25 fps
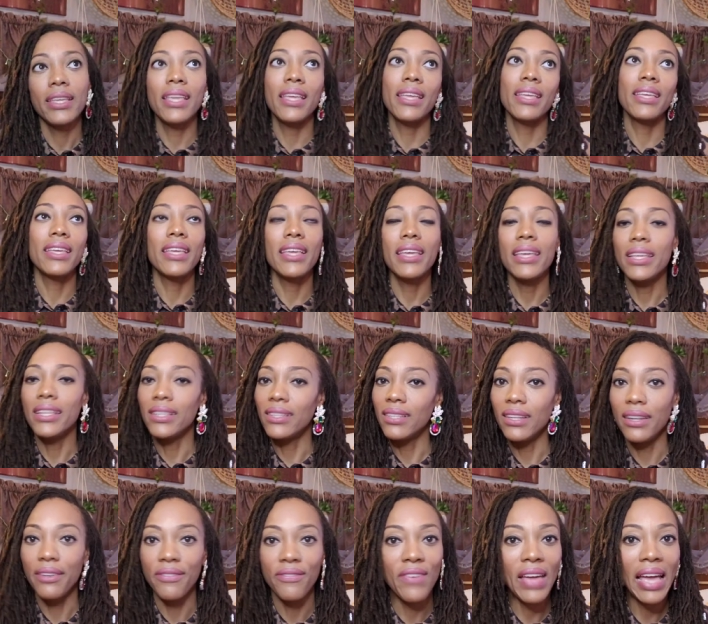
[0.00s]
can get
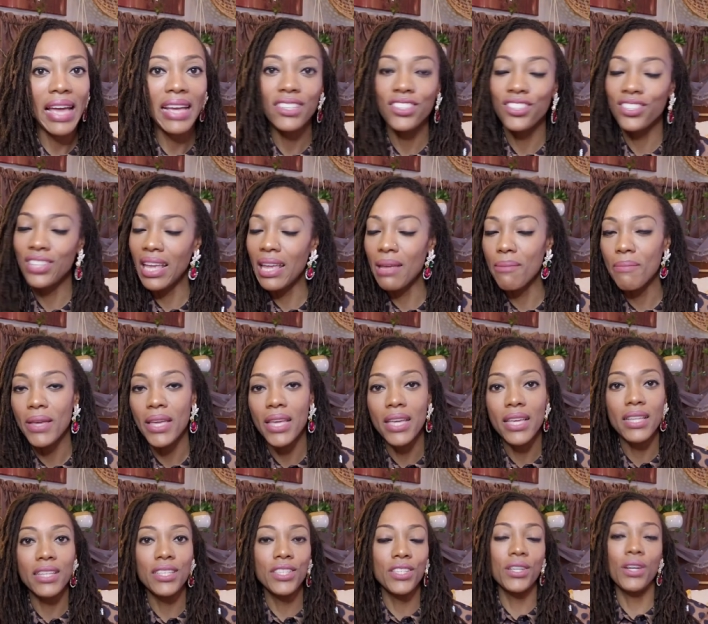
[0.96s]
into the fat
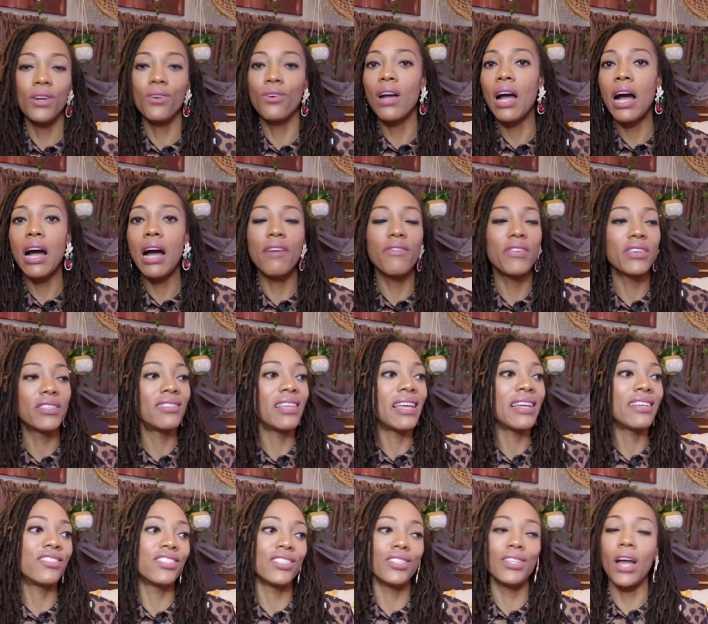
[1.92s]
shaming, you know,
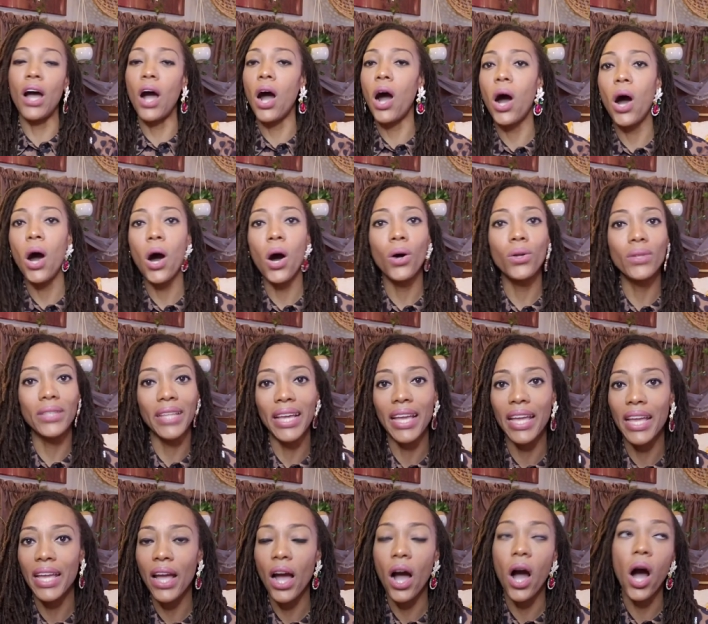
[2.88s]
conversation all
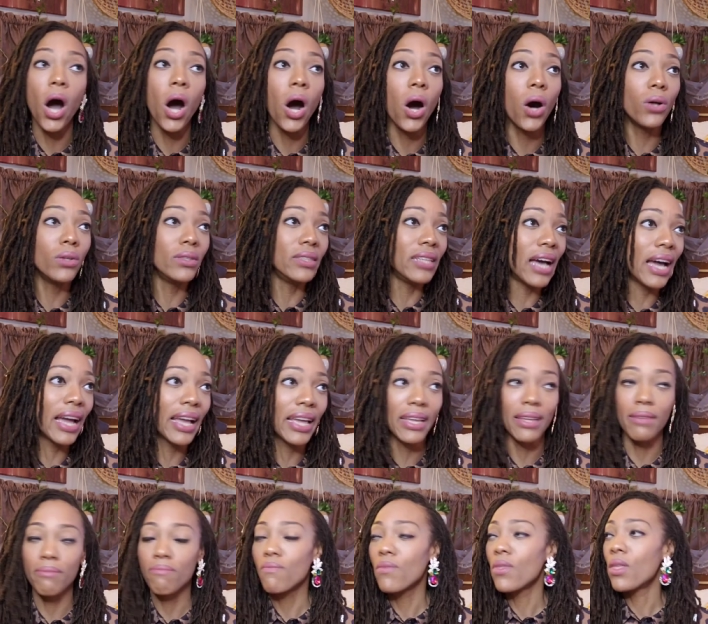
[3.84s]
day, all
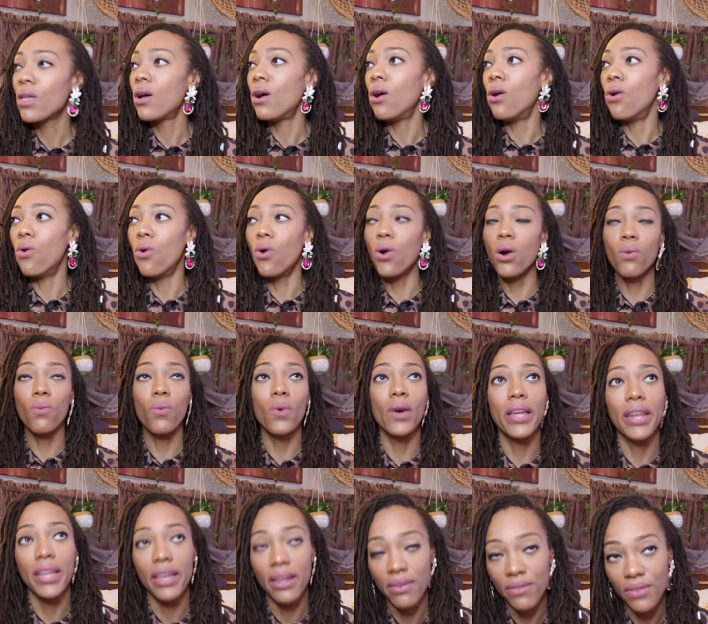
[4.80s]
night or
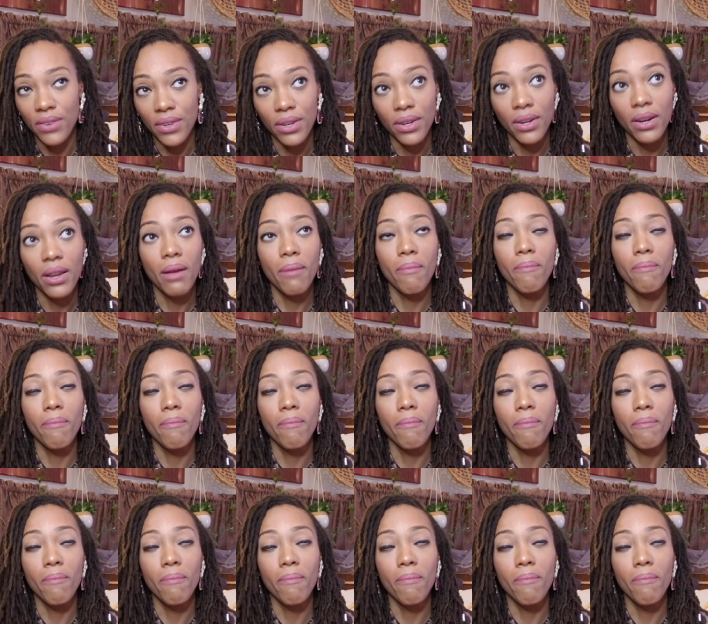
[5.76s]
whatever.